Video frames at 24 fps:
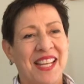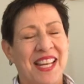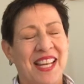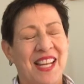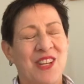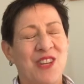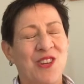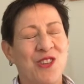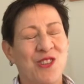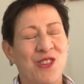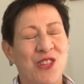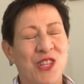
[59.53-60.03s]

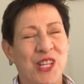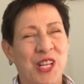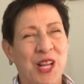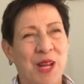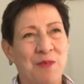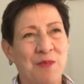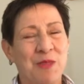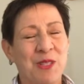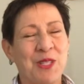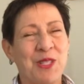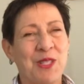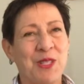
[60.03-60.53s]
It usually
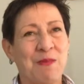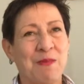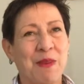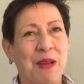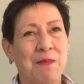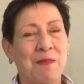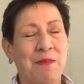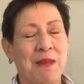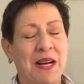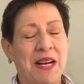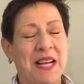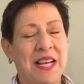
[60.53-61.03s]
comes into
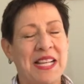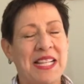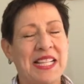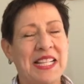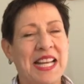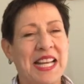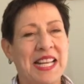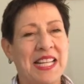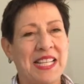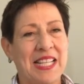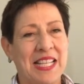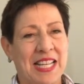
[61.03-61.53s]
my mind
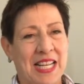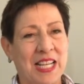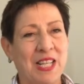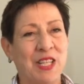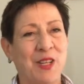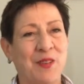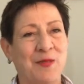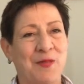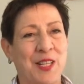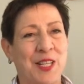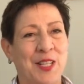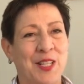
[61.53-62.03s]
at an
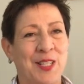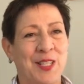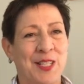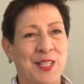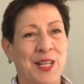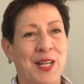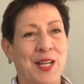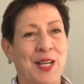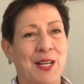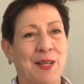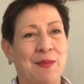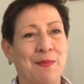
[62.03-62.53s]
inconvenient
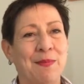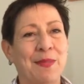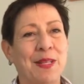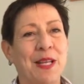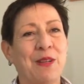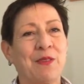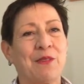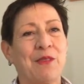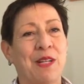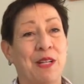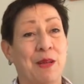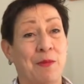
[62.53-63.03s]
time,
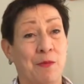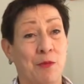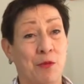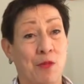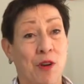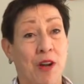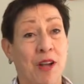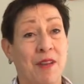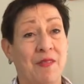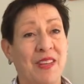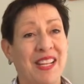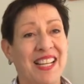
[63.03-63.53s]
like when I'm
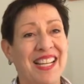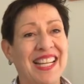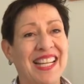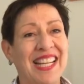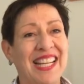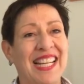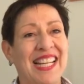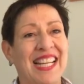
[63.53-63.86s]
driving,